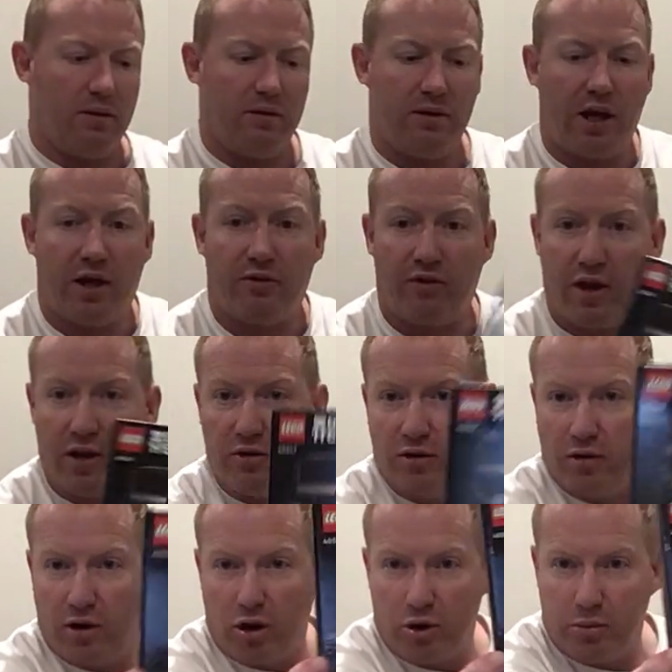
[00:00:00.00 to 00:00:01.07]
Darth Vader
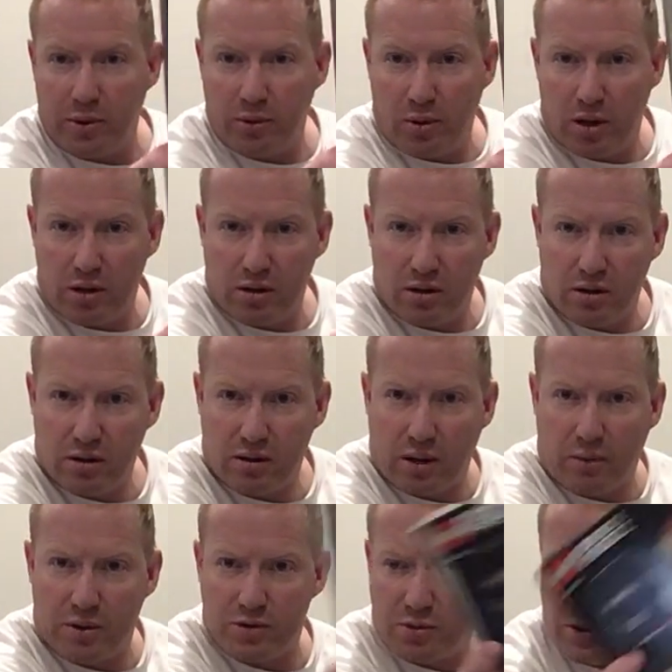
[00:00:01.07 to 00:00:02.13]
and Obi-Wan. That
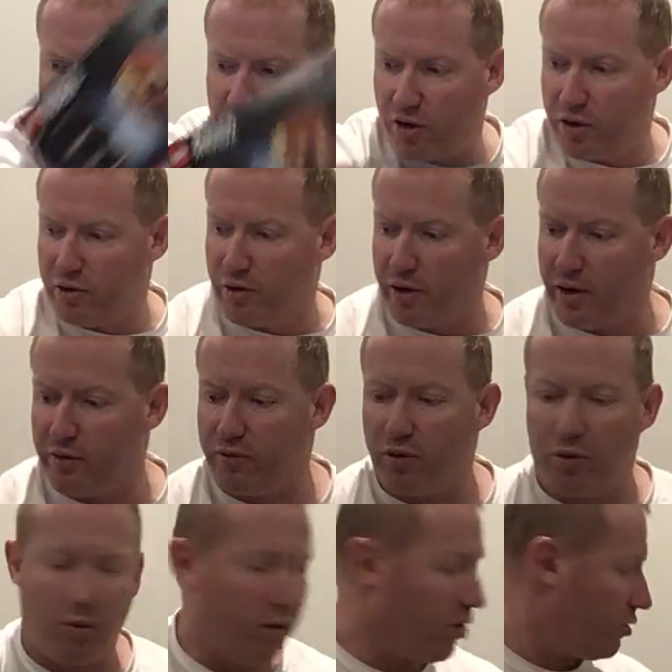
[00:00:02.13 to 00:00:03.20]
one's been floating around for
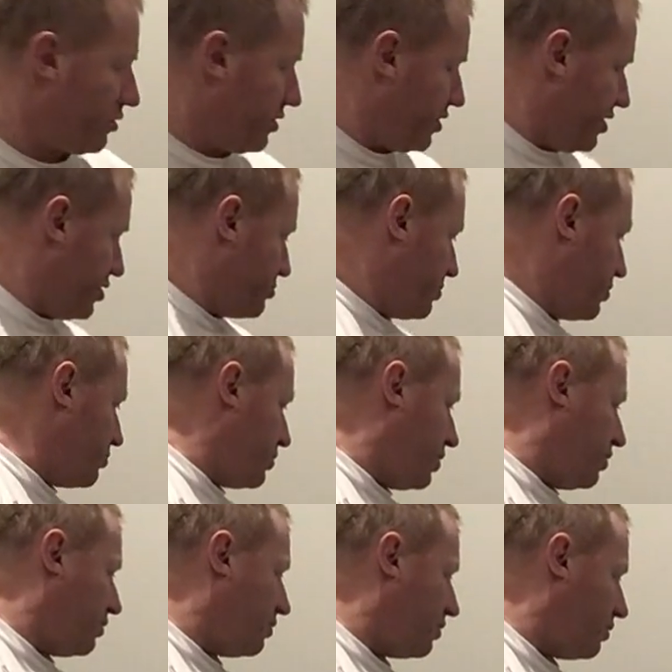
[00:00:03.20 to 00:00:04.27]
a while. It needs building.